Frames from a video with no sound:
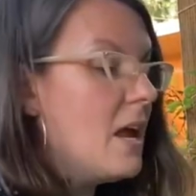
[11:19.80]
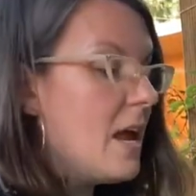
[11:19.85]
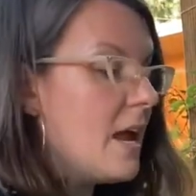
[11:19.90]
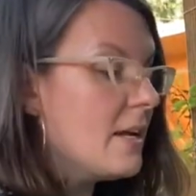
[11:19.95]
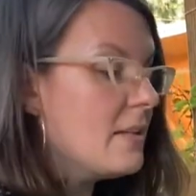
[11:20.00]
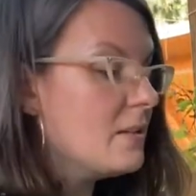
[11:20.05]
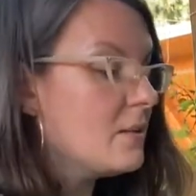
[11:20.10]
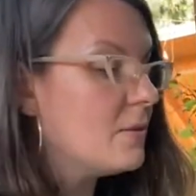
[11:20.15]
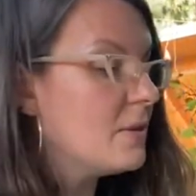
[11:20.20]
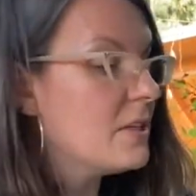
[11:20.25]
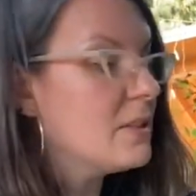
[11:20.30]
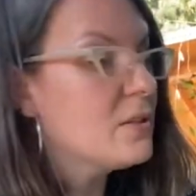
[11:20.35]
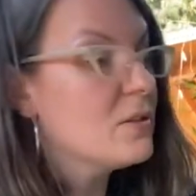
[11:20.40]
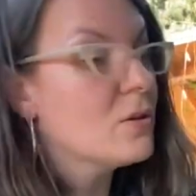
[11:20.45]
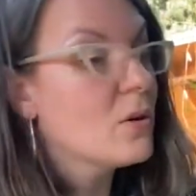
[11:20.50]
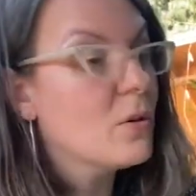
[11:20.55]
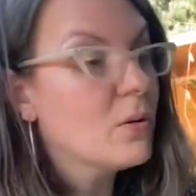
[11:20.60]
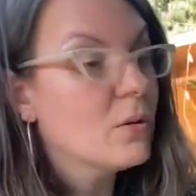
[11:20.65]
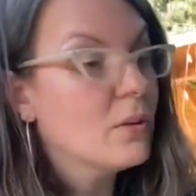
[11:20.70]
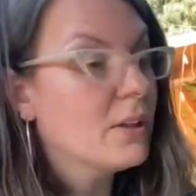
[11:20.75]
And so it's
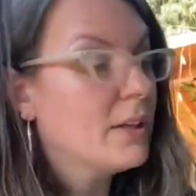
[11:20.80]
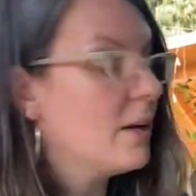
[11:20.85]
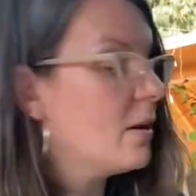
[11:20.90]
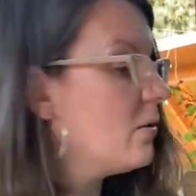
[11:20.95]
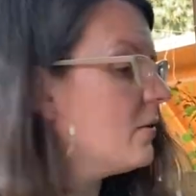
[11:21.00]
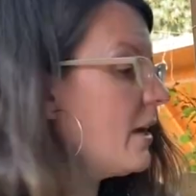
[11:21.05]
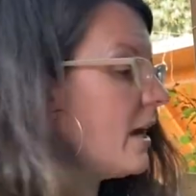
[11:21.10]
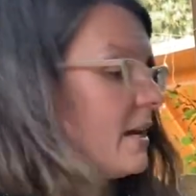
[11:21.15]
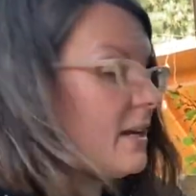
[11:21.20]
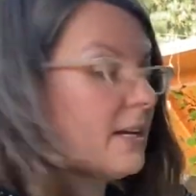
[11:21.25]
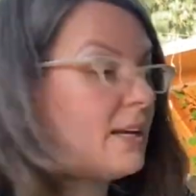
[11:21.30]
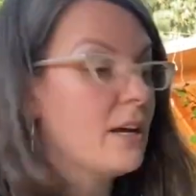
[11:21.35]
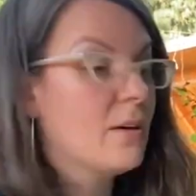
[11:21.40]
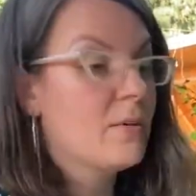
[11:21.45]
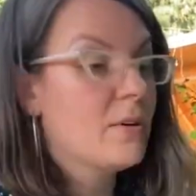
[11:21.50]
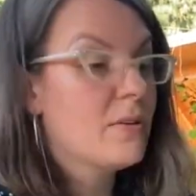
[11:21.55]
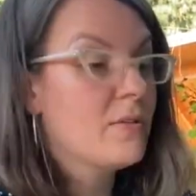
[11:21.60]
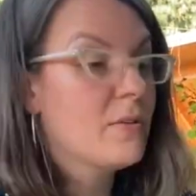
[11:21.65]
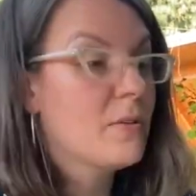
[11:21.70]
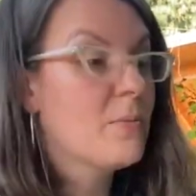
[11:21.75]
totally okay to get
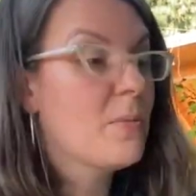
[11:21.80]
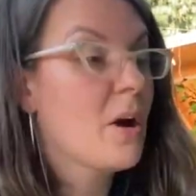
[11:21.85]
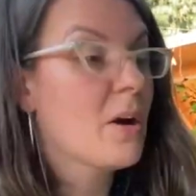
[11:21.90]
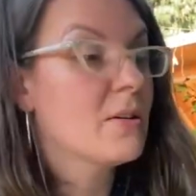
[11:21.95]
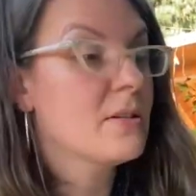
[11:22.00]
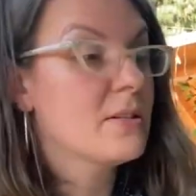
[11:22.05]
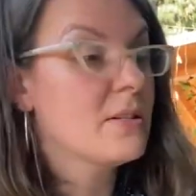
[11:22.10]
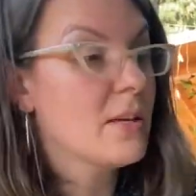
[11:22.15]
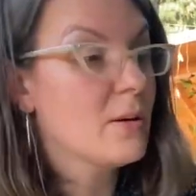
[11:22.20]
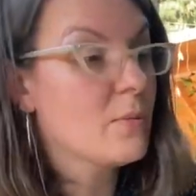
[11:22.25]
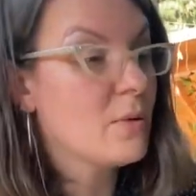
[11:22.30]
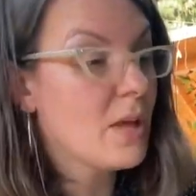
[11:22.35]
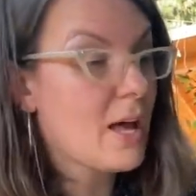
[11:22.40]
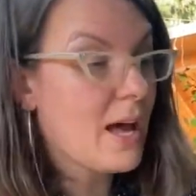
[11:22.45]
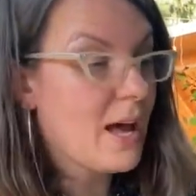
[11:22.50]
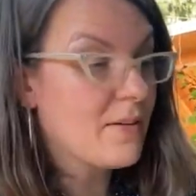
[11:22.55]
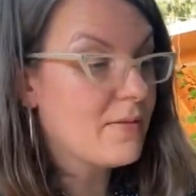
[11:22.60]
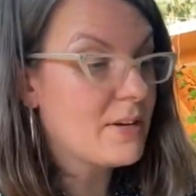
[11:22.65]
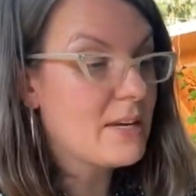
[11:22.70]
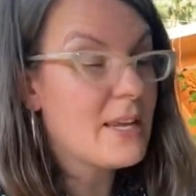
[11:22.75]
rid of the parts that will
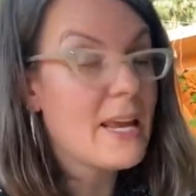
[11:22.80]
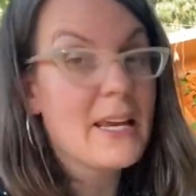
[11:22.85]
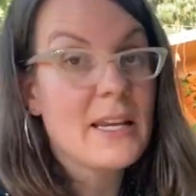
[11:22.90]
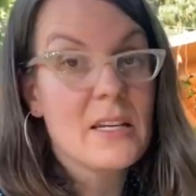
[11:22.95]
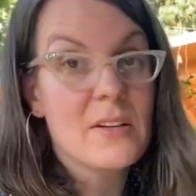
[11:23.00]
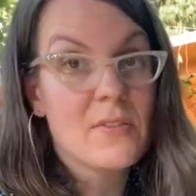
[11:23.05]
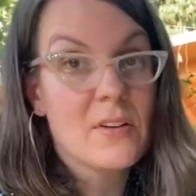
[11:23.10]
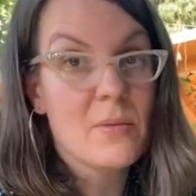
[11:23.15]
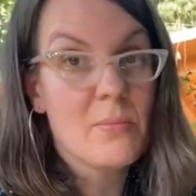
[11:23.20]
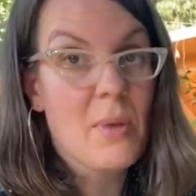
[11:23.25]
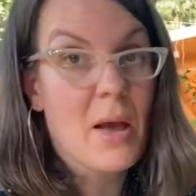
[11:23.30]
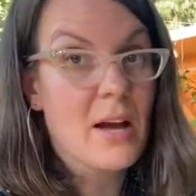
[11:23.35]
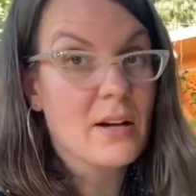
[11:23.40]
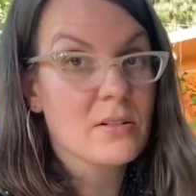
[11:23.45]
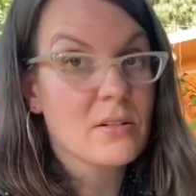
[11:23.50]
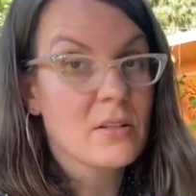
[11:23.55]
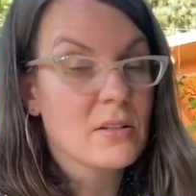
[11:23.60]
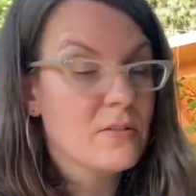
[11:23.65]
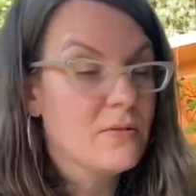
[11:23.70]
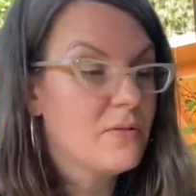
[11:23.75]
have a negative
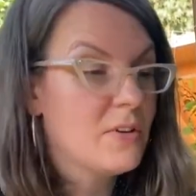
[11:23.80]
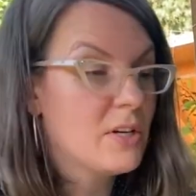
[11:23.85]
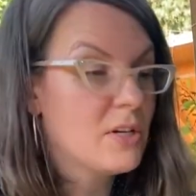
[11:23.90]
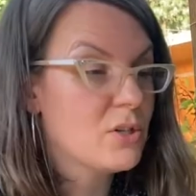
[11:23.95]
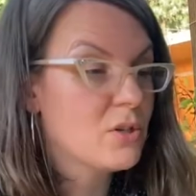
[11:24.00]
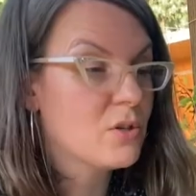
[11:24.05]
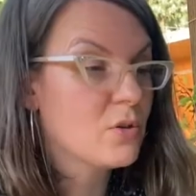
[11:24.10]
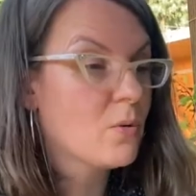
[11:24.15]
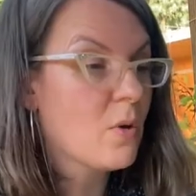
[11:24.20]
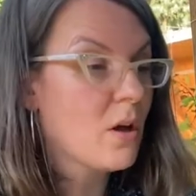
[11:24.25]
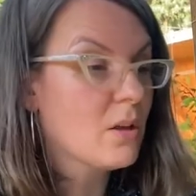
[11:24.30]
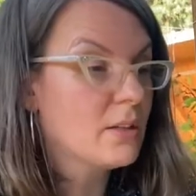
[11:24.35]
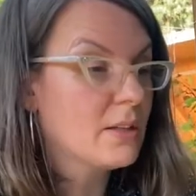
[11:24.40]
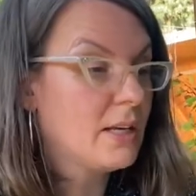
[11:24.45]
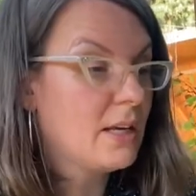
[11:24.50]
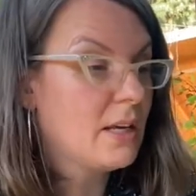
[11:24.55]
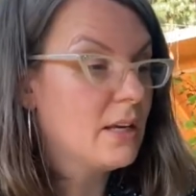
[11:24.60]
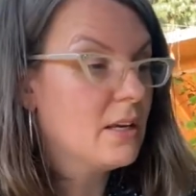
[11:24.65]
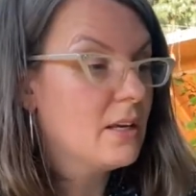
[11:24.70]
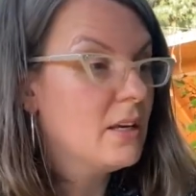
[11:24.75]
impact on the finished
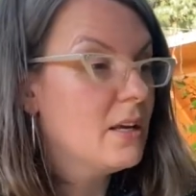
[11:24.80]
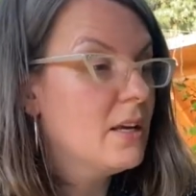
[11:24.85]
quality.